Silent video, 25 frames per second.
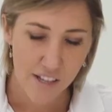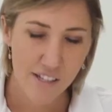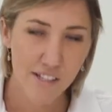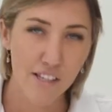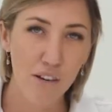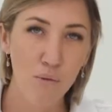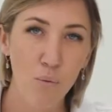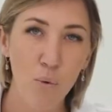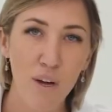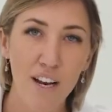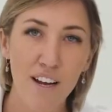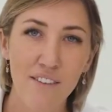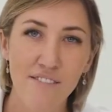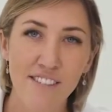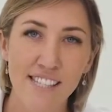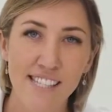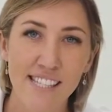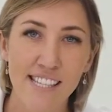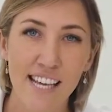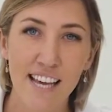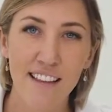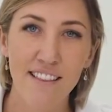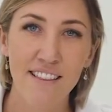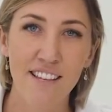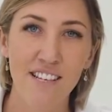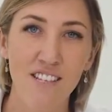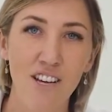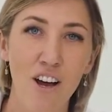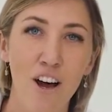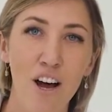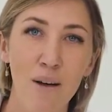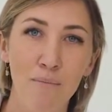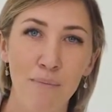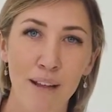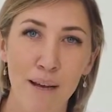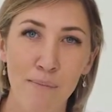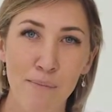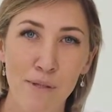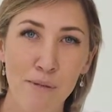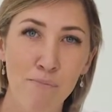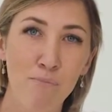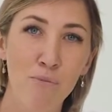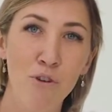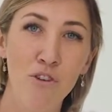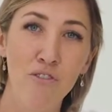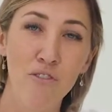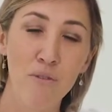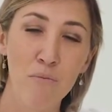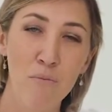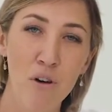So when I've set the time-lapse
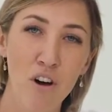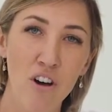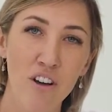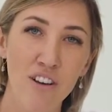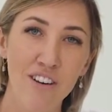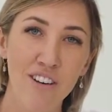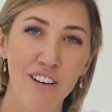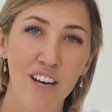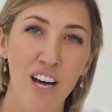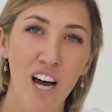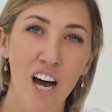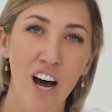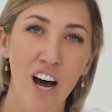movie mode,